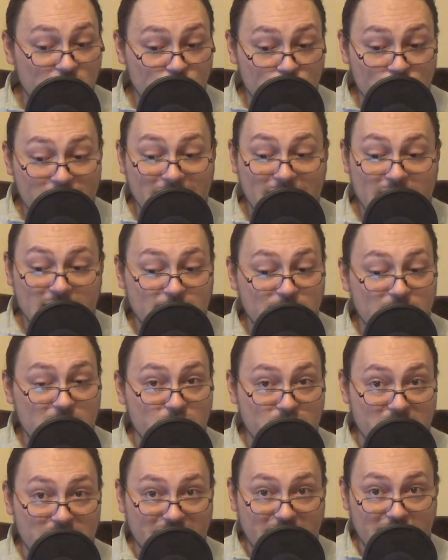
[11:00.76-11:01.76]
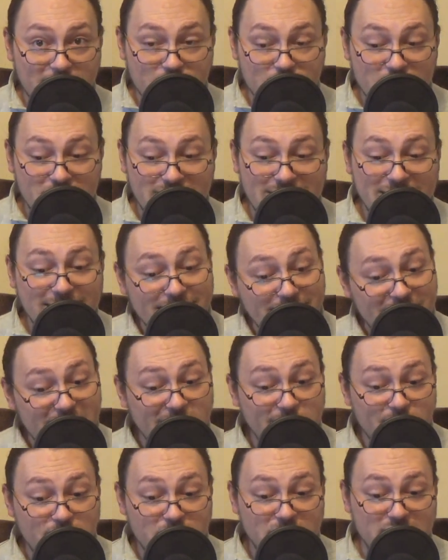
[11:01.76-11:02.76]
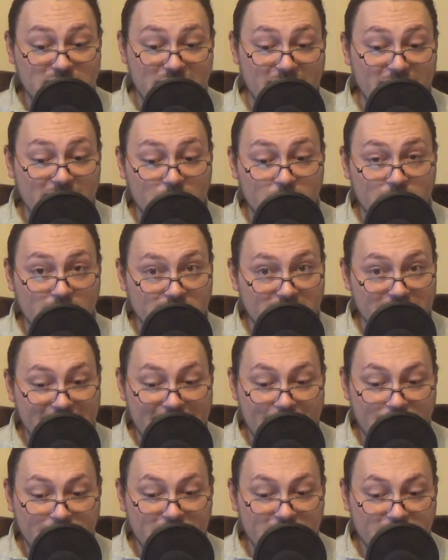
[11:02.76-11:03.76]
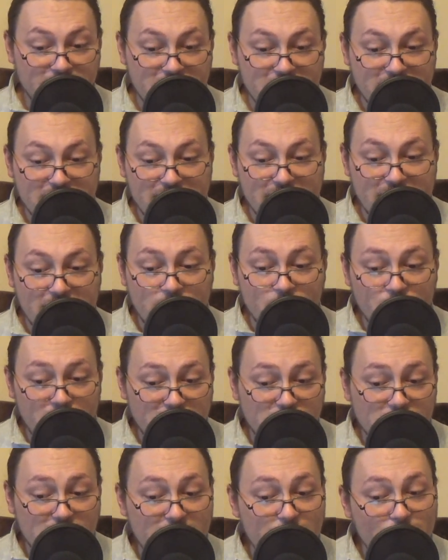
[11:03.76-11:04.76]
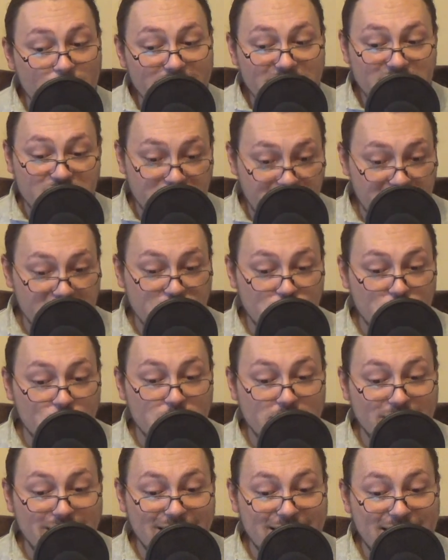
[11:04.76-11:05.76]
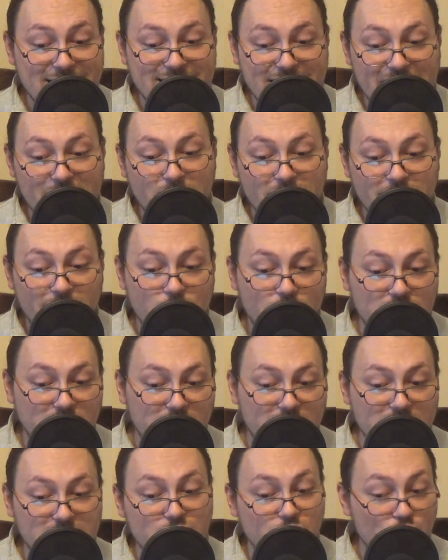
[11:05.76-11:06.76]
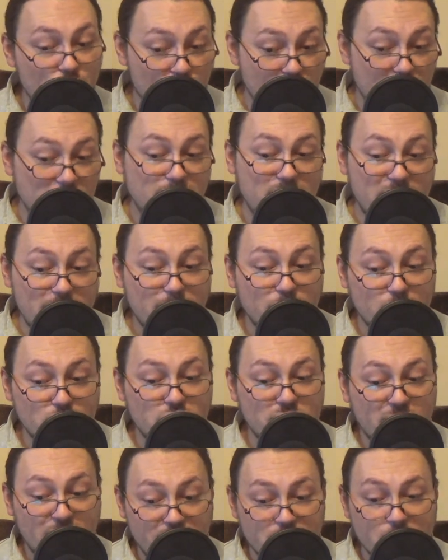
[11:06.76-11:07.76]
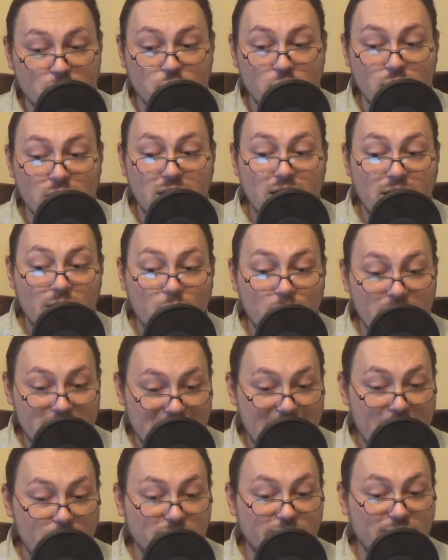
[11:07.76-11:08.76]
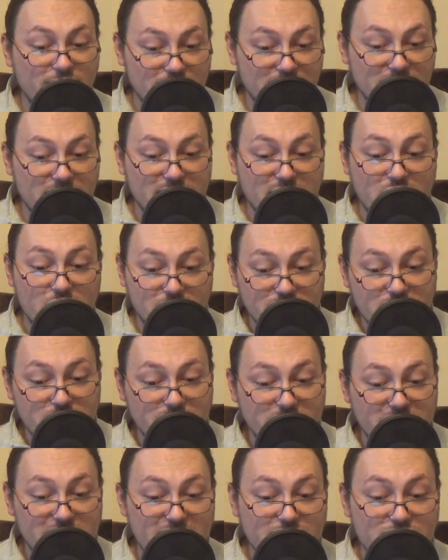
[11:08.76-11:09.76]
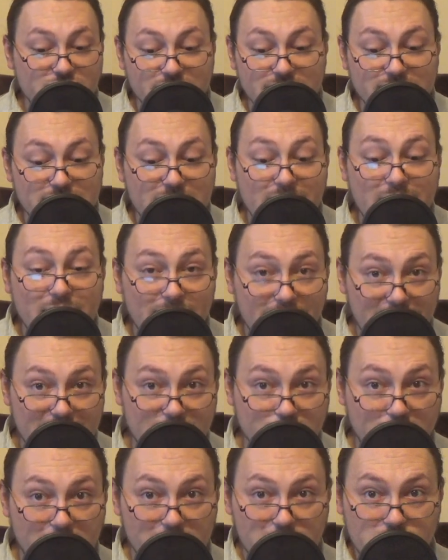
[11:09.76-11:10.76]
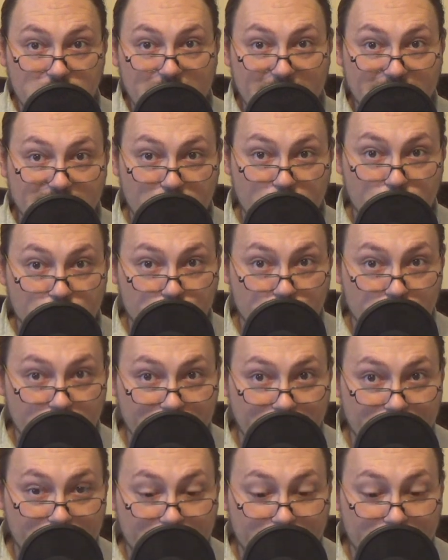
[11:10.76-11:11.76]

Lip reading: during this period, the president did preside over a cabinet meeting in which he was reassured that the executive orders would be pushed through without further consultations. Let's watch that portion.